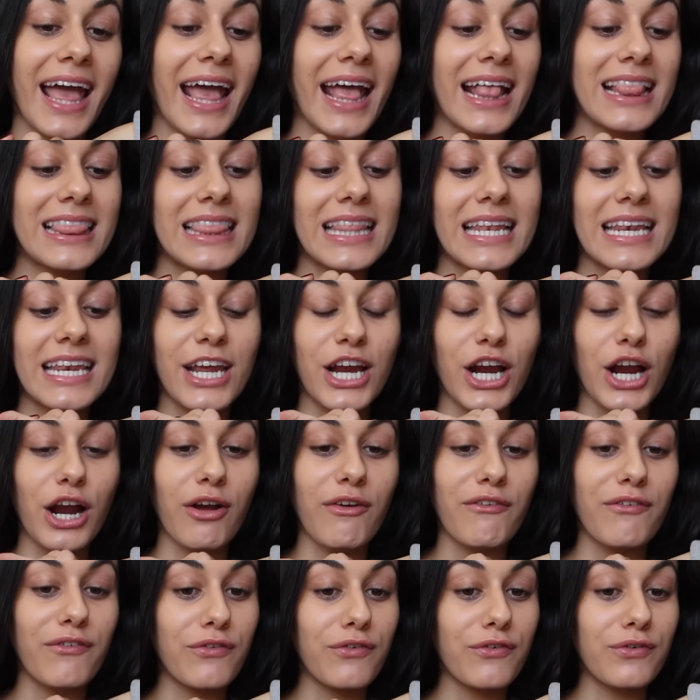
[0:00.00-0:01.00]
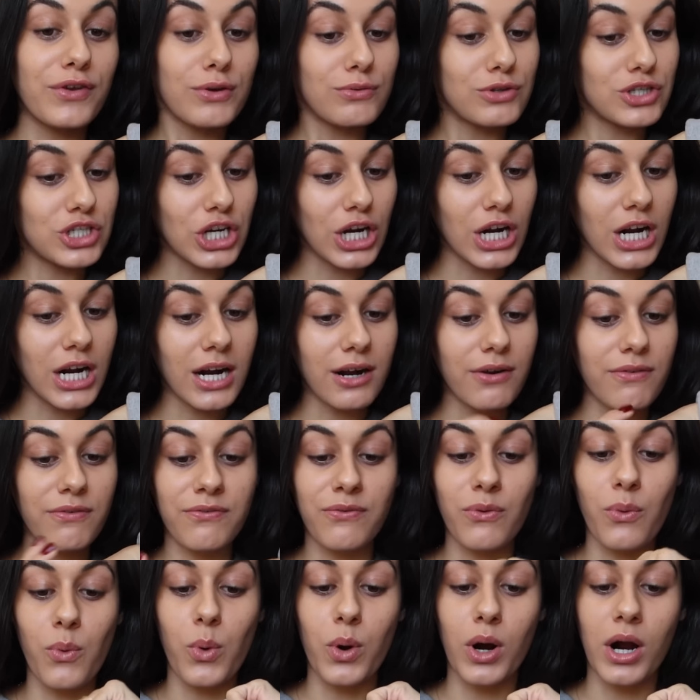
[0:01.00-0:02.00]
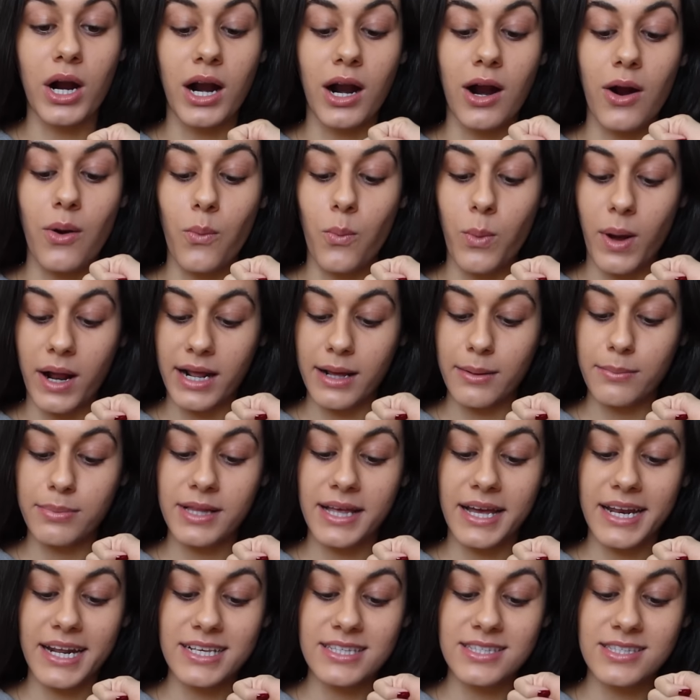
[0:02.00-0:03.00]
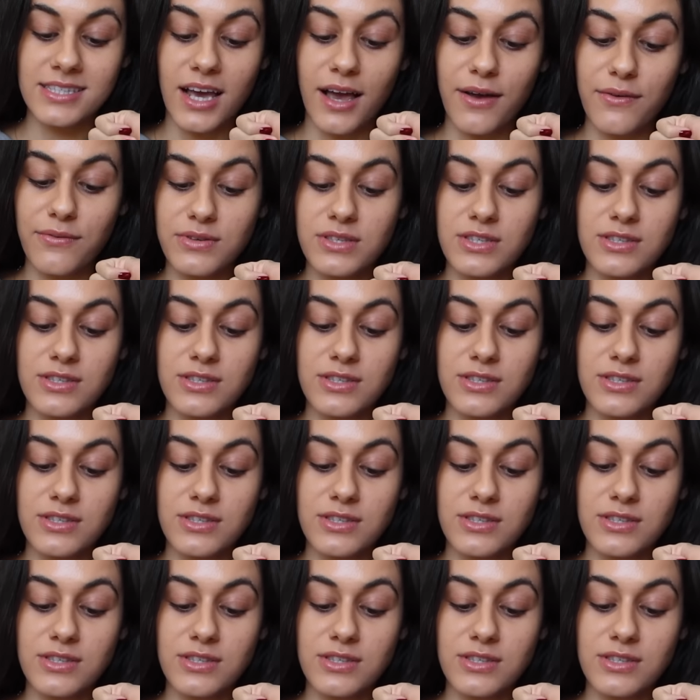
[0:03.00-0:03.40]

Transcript: in the near future for wedding planning stuff.